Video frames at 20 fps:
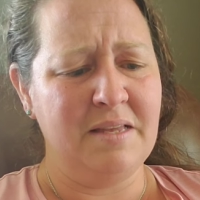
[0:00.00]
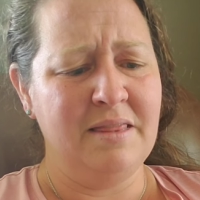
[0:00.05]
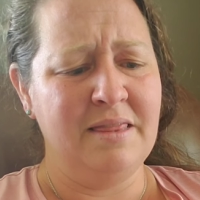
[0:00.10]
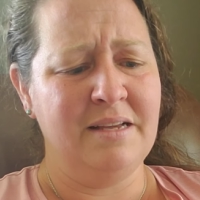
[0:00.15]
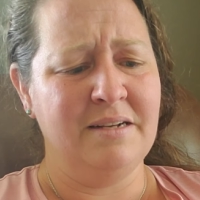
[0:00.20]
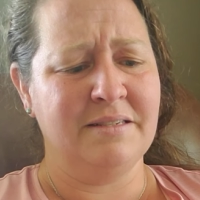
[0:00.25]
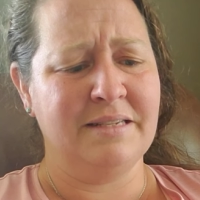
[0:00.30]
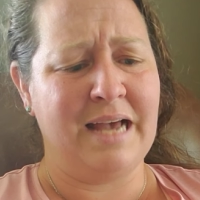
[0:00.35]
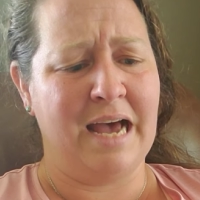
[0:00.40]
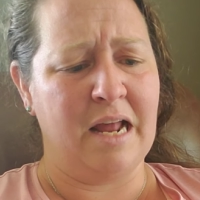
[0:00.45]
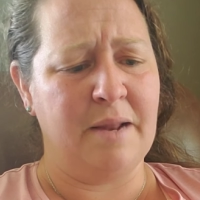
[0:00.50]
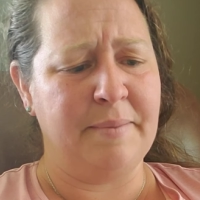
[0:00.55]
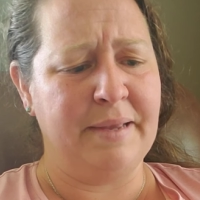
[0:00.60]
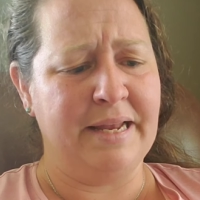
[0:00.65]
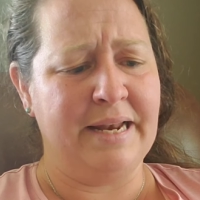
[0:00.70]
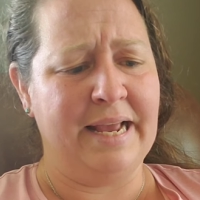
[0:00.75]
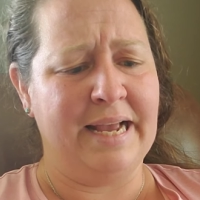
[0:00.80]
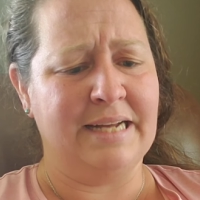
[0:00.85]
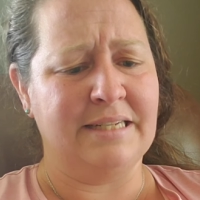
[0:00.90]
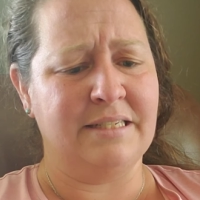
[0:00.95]
There's got to be
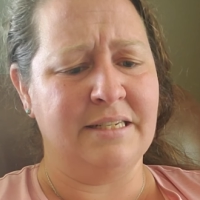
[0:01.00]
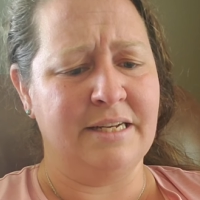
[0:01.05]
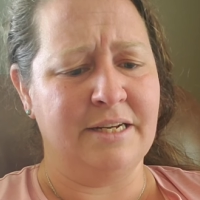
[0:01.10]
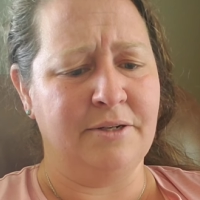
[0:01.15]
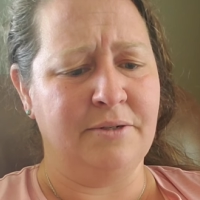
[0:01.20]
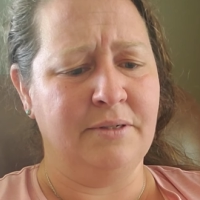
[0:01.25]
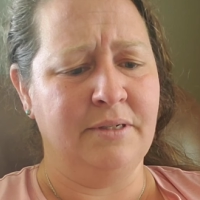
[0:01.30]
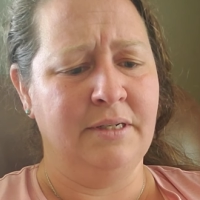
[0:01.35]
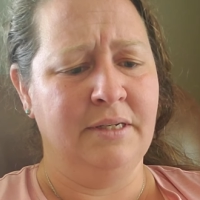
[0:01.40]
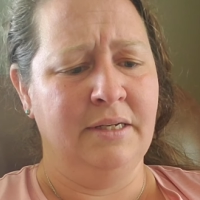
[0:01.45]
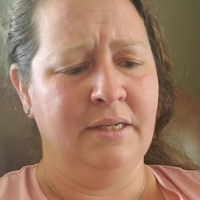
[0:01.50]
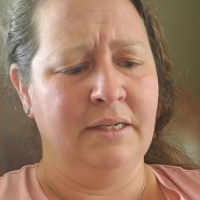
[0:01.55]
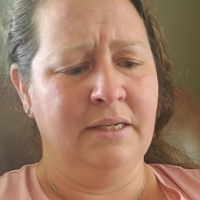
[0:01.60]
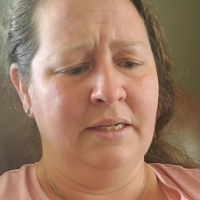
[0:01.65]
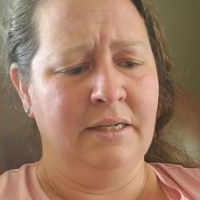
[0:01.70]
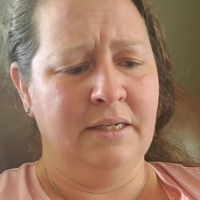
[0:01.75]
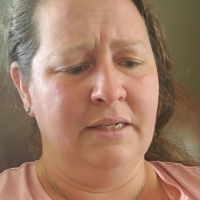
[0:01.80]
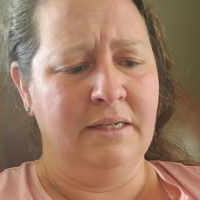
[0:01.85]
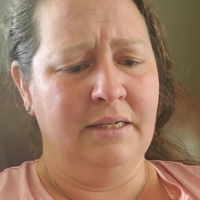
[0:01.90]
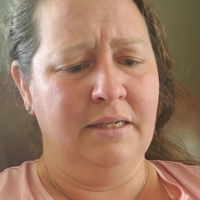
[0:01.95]
an antidote.
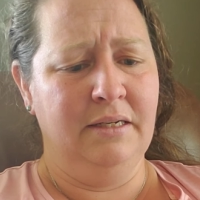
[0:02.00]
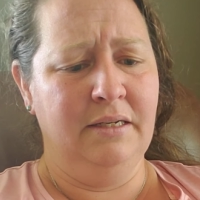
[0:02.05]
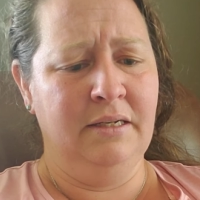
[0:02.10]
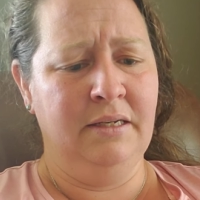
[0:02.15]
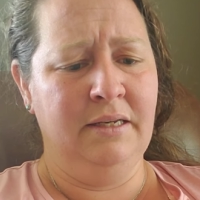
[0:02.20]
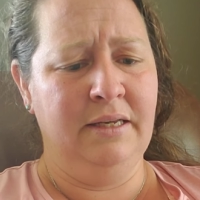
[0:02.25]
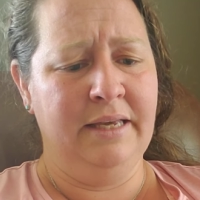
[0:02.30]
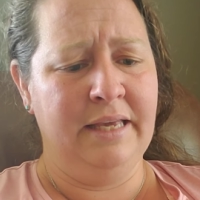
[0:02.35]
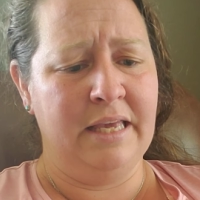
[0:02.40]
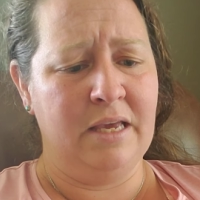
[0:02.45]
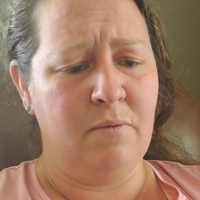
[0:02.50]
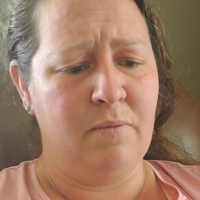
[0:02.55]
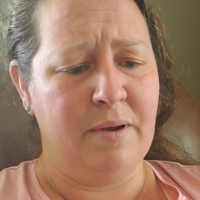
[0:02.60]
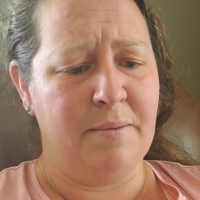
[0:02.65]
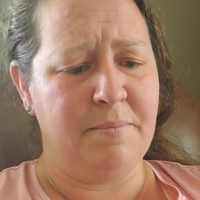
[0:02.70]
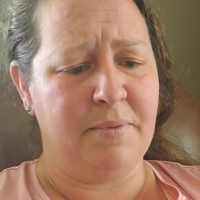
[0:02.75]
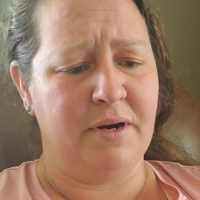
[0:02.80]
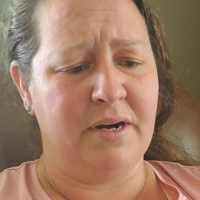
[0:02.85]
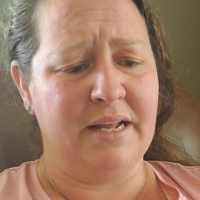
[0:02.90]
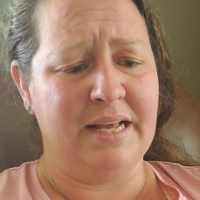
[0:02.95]
He
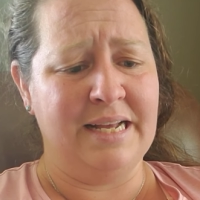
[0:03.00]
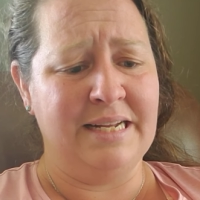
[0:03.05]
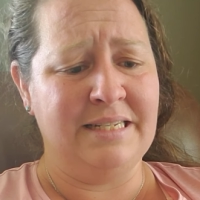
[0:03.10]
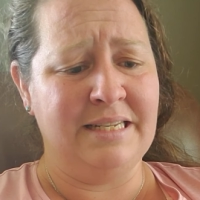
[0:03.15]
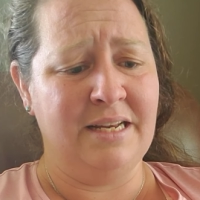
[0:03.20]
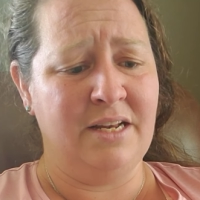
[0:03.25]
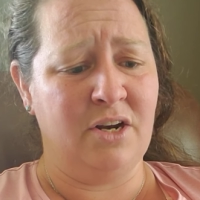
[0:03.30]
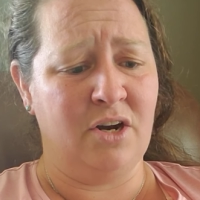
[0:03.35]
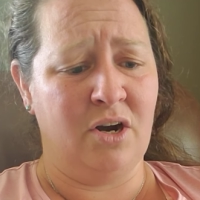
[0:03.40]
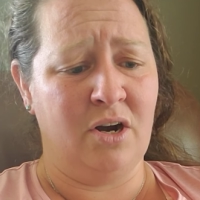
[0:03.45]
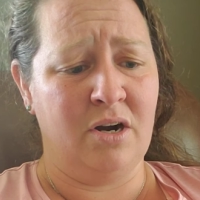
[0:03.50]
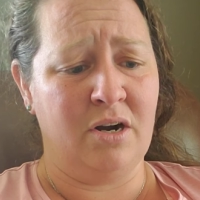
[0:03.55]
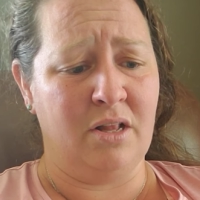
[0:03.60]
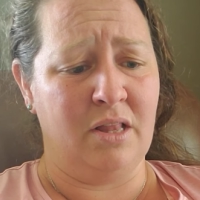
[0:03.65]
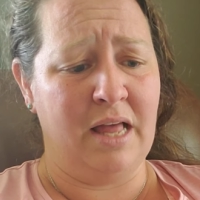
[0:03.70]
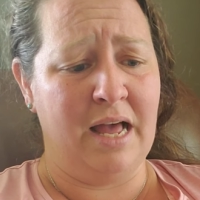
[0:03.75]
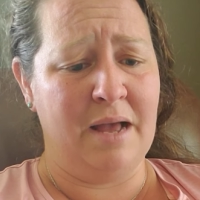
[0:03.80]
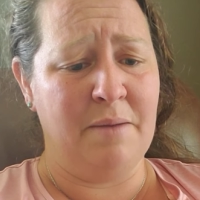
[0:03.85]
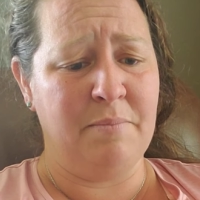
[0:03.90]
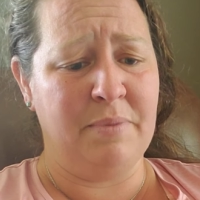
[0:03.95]
whimpered. It didn't hurt a
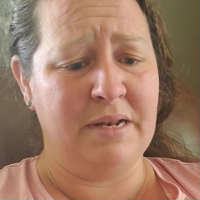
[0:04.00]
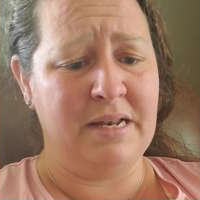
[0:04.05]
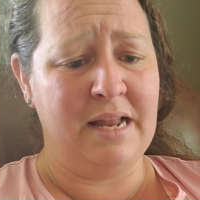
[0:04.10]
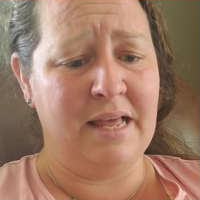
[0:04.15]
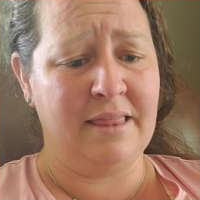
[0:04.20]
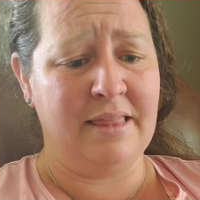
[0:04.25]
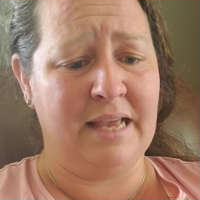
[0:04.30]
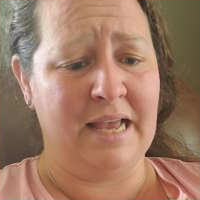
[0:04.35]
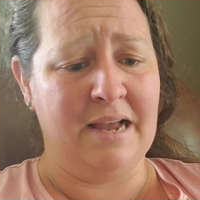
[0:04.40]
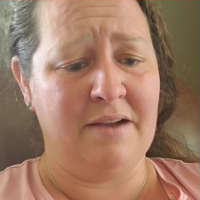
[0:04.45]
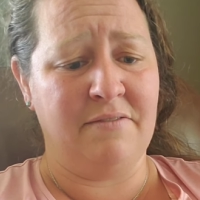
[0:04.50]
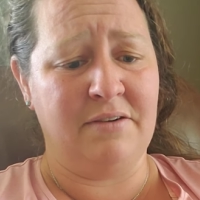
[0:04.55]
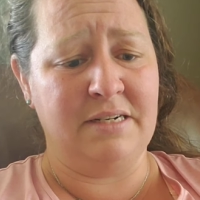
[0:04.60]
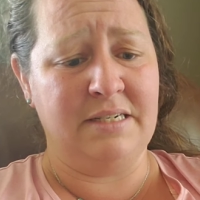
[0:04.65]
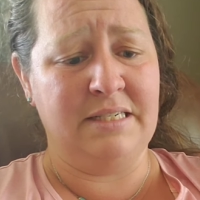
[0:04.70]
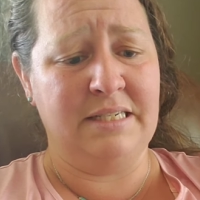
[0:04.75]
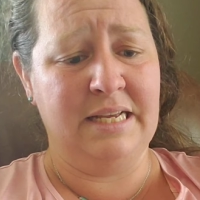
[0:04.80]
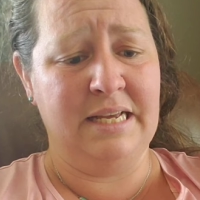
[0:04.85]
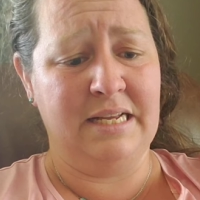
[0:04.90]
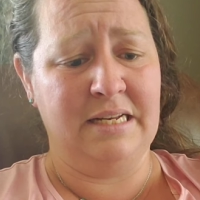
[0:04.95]
lot, but nothing ever
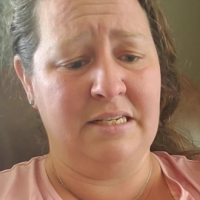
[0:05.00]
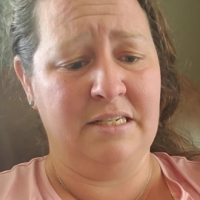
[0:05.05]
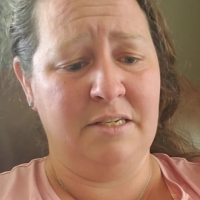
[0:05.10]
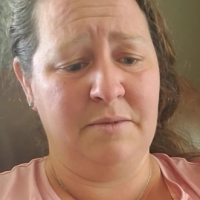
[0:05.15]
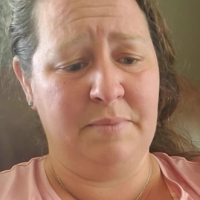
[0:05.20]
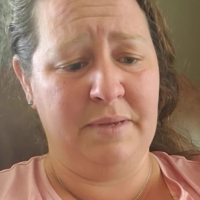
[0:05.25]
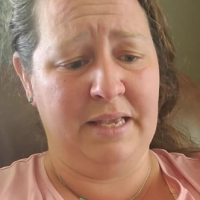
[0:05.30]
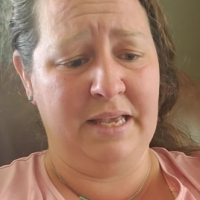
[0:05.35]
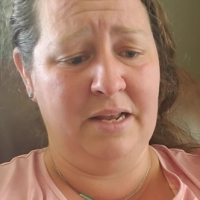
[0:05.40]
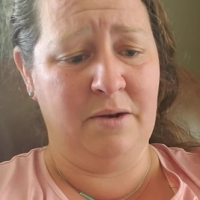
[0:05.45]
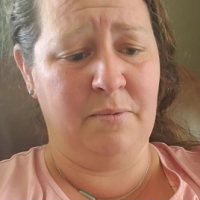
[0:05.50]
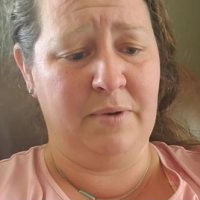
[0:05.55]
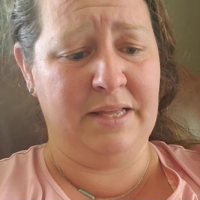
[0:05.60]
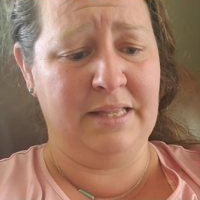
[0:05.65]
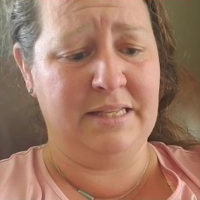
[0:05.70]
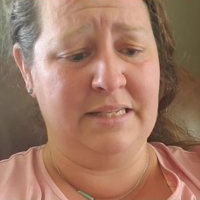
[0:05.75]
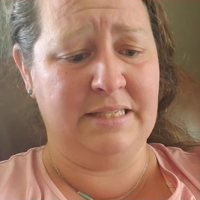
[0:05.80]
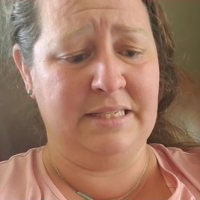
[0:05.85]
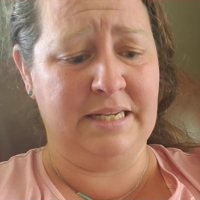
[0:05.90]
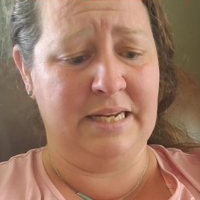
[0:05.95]
did to begin
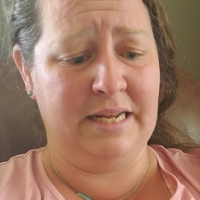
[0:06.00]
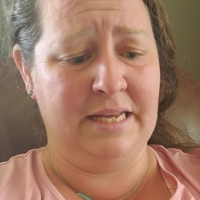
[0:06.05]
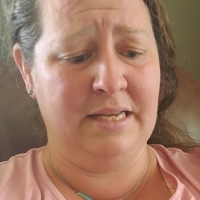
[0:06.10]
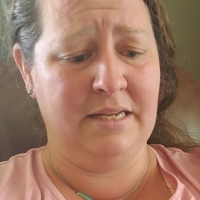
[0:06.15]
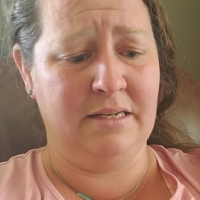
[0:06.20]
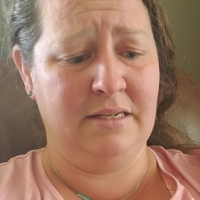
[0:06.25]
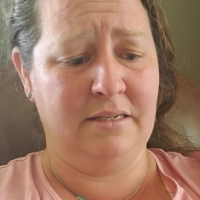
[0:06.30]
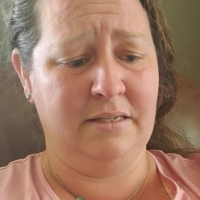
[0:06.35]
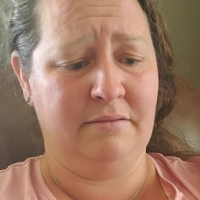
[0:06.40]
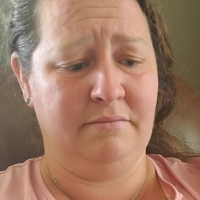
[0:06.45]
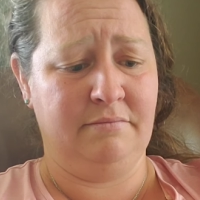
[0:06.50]
with, did it?